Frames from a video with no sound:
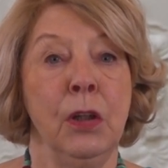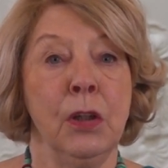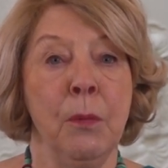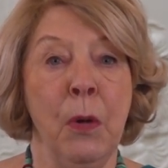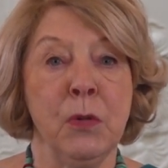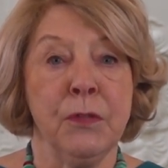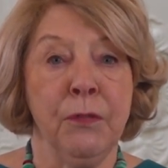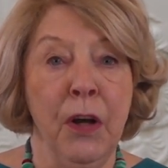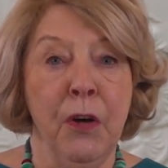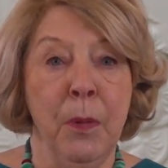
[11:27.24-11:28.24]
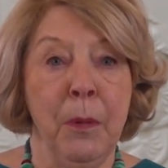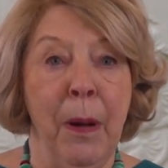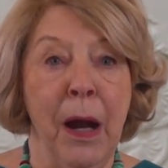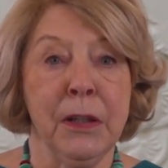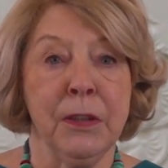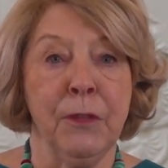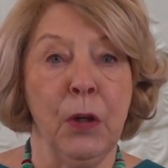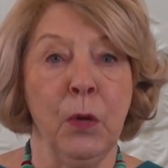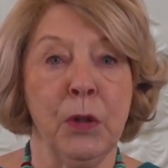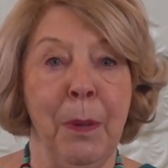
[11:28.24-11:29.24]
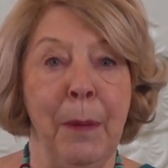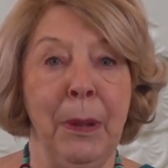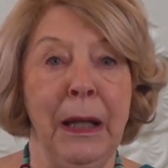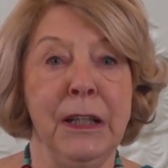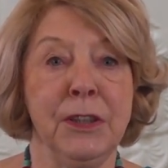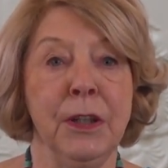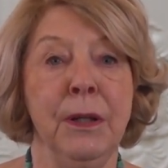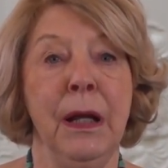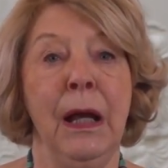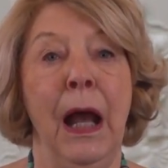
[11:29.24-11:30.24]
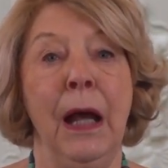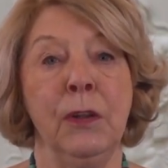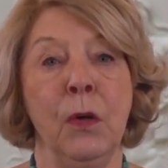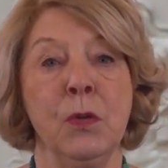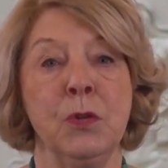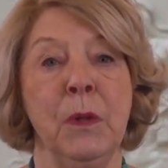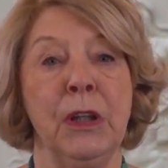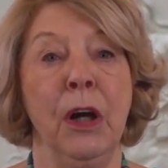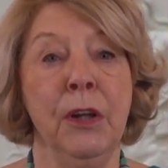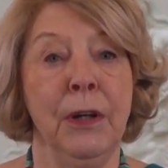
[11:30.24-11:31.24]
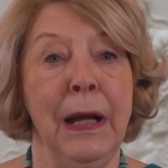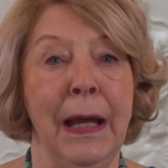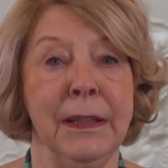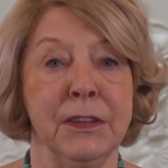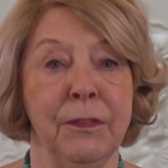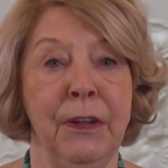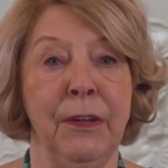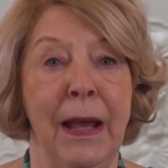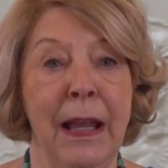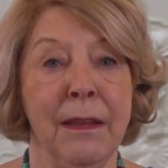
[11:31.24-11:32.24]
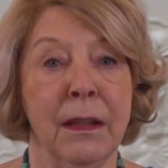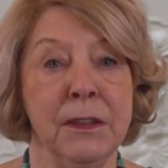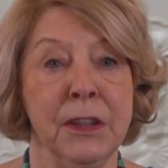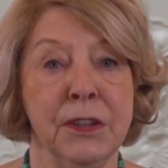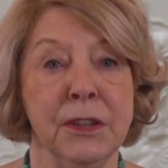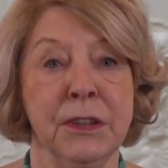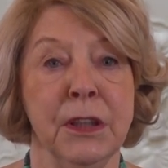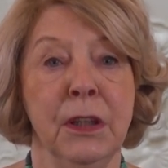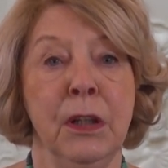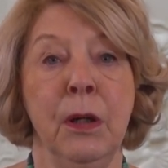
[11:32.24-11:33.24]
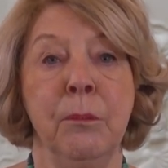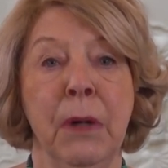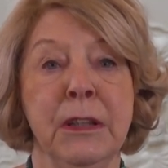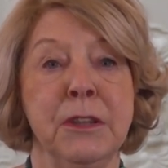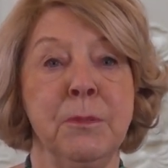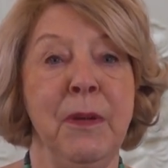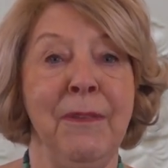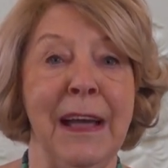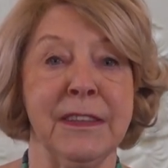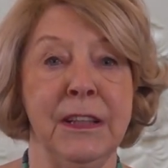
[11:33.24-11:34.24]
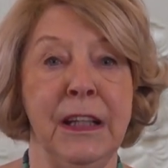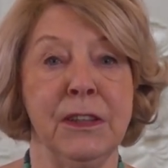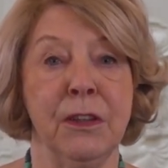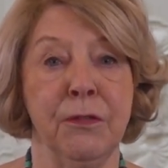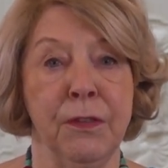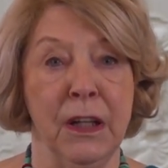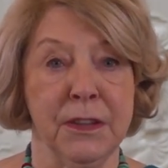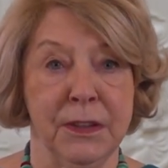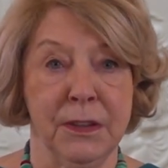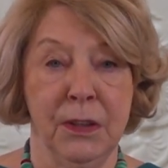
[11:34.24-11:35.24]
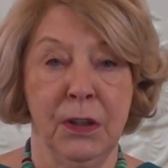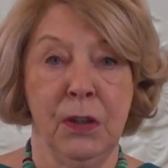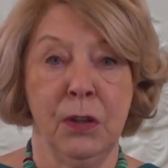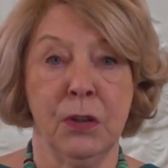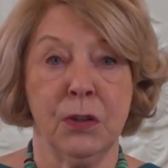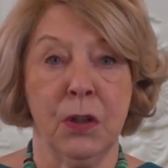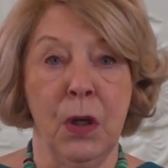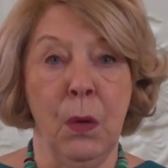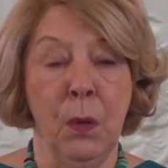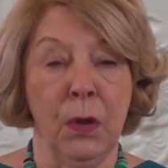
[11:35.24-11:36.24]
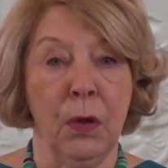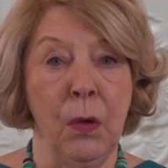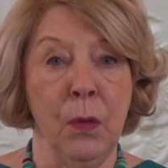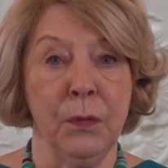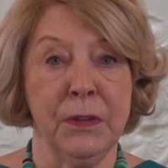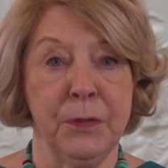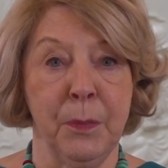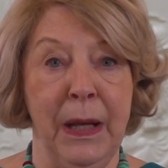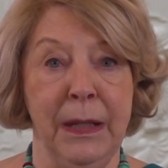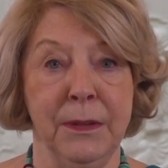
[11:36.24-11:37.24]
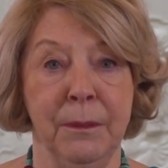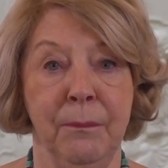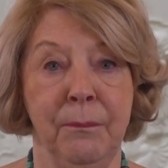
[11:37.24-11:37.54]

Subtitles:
the most vulnerable part of the older population, and those with underlying severe health conditions must be vaccinated first to slow the COVID spread.